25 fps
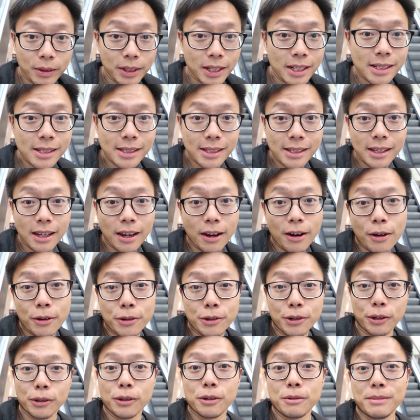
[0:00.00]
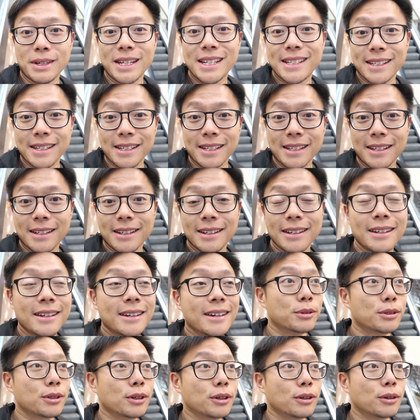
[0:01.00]
we didn't see Air
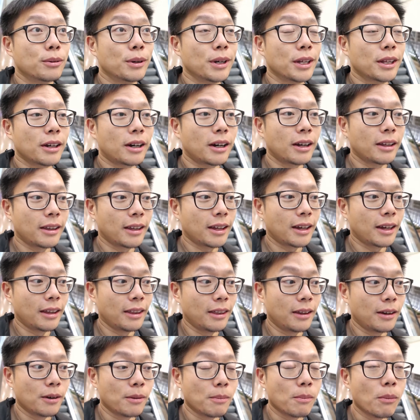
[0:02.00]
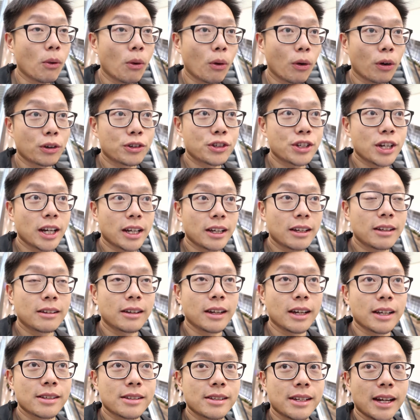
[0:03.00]
Dolomitti, so we thought that there are more check-in
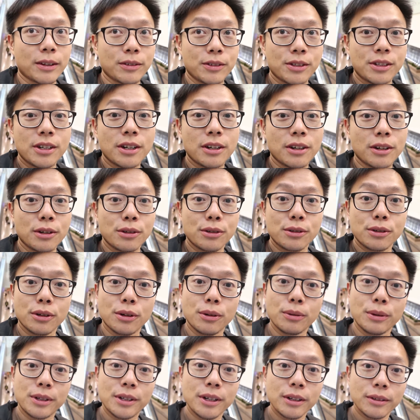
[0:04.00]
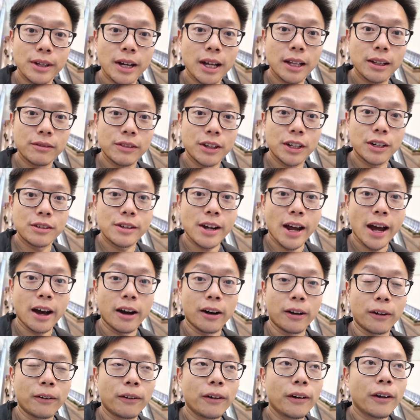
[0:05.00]
desks downstairs, so we took the elevator
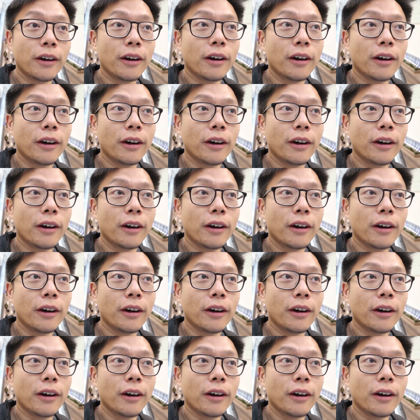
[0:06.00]
down.